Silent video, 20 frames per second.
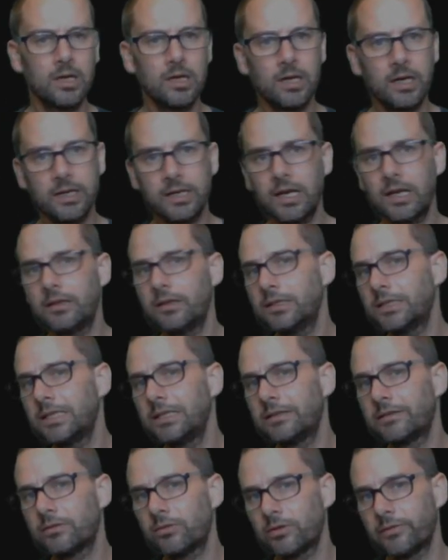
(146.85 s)
And again, this is
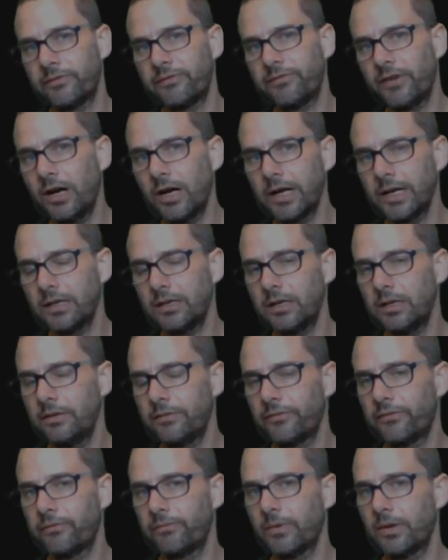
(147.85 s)
sort of fine
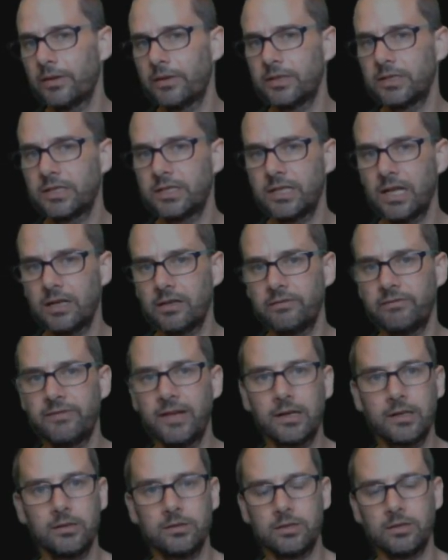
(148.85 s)
if the set of
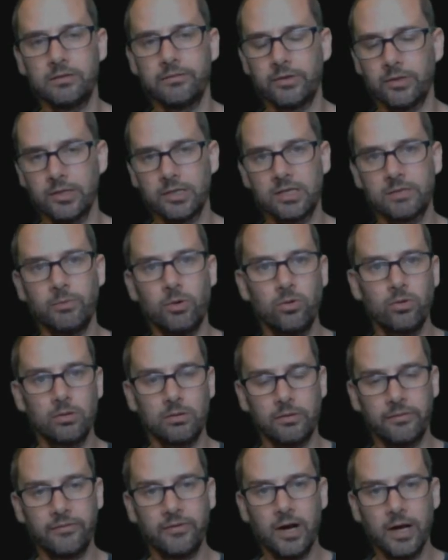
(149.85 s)
values is very small or
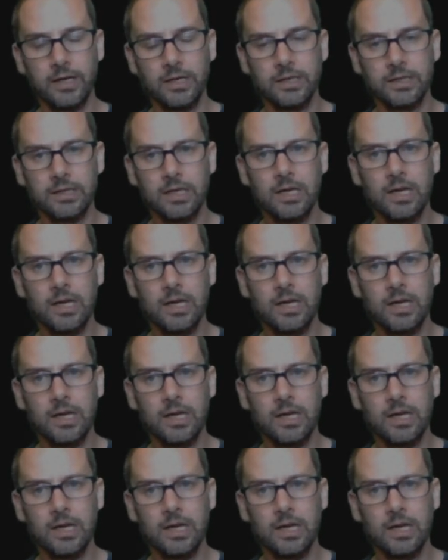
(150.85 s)
finite,